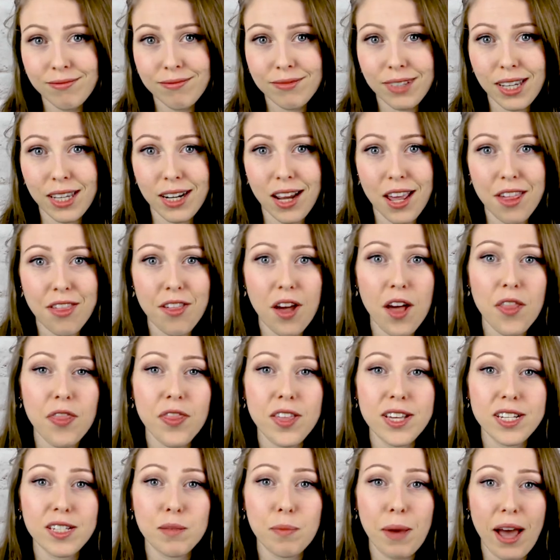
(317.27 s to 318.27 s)
And I thought
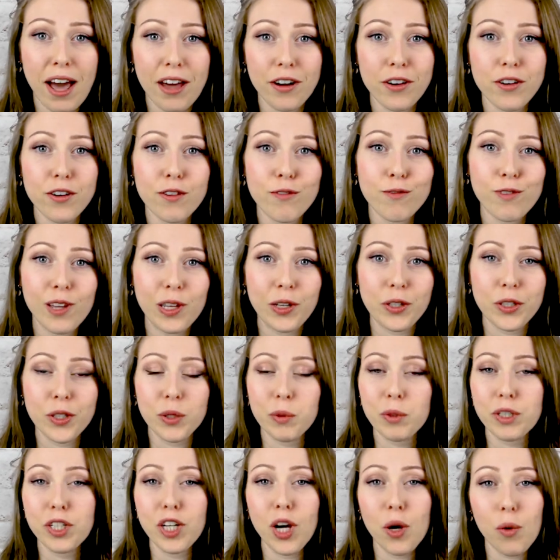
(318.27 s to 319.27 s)
this pattern of failure
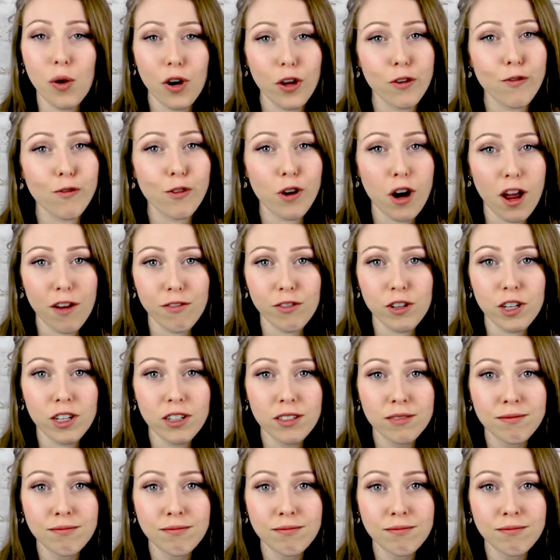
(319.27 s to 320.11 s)
would go on forever.